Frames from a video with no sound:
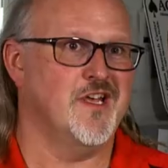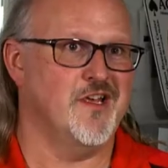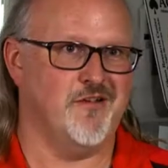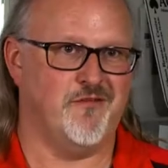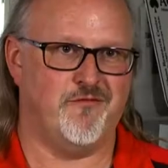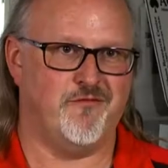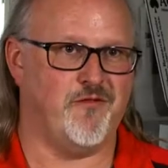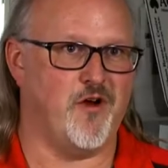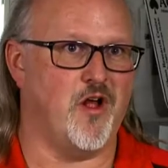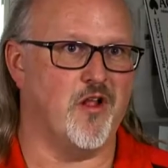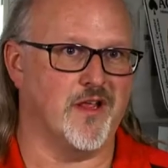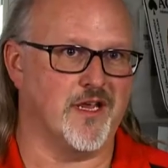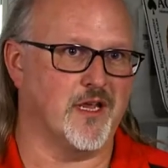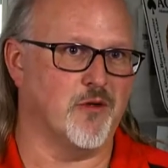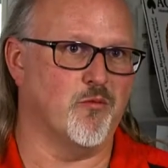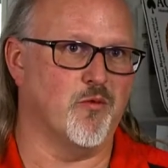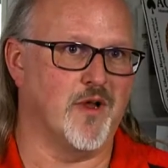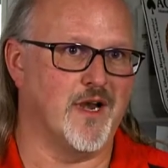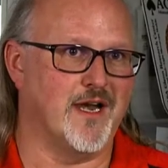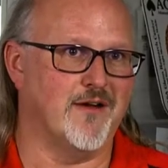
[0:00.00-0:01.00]
falling
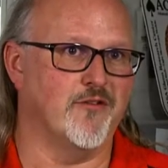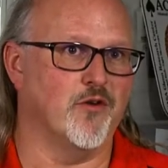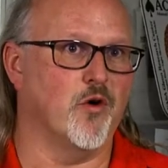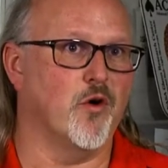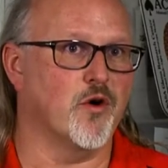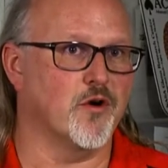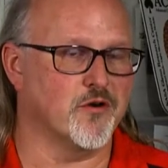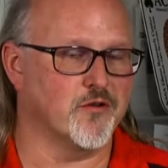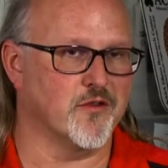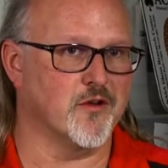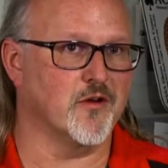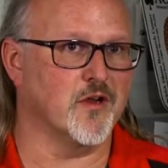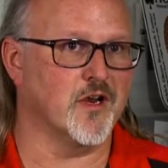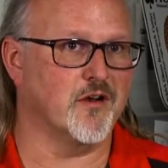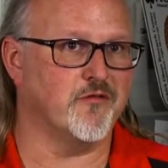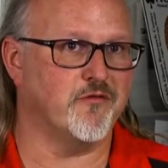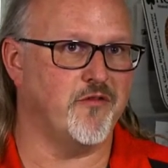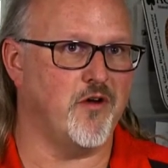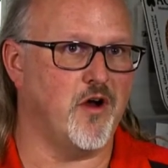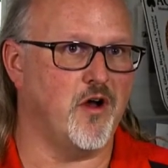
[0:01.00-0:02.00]
in whatever order they're going
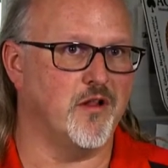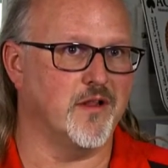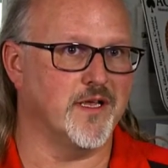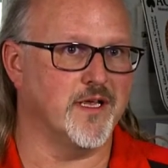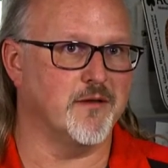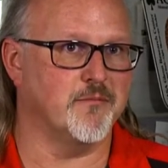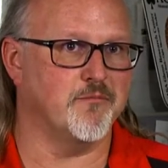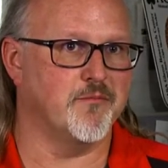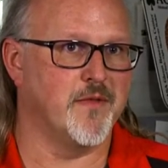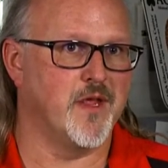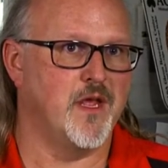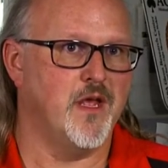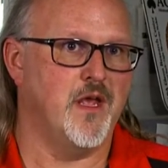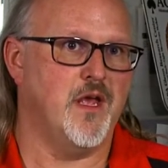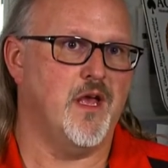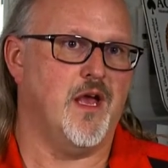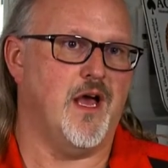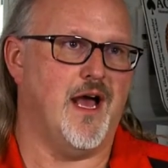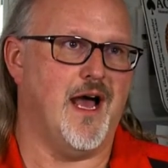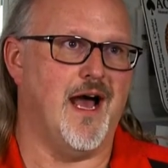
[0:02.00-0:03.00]
to fall in.
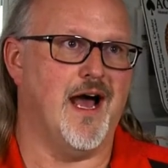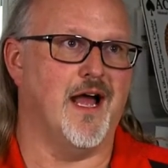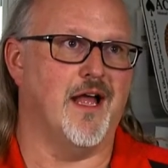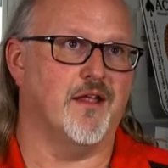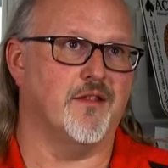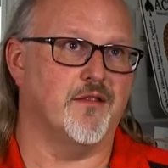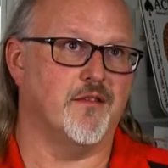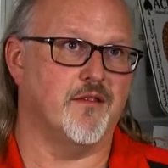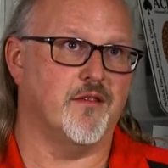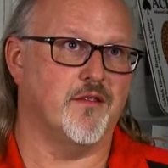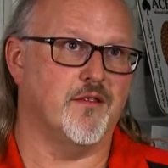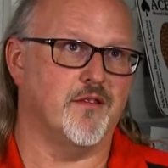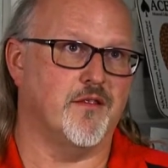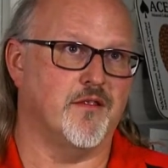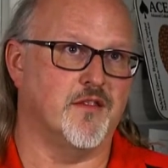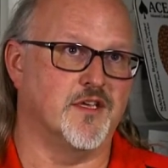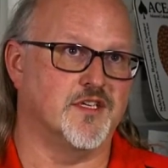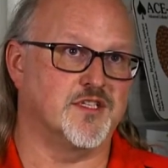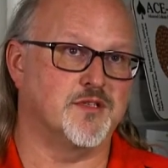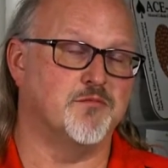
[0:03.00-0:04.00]

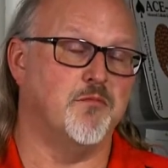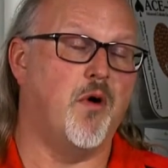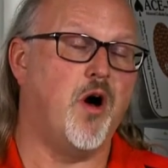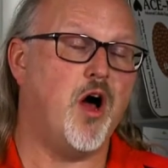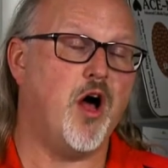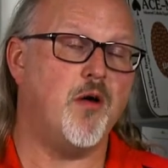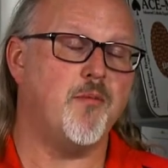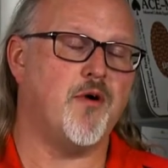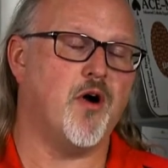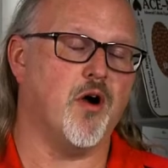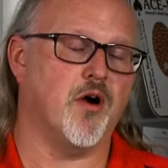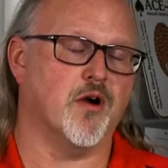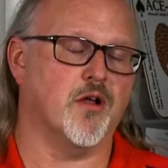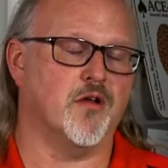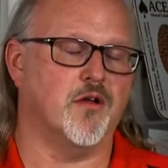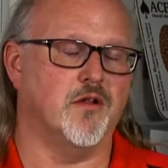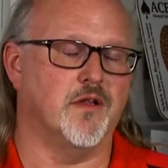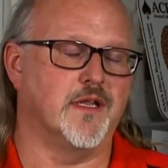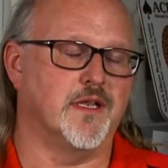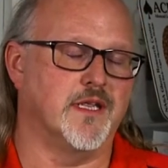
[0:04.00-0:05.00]
The small particle in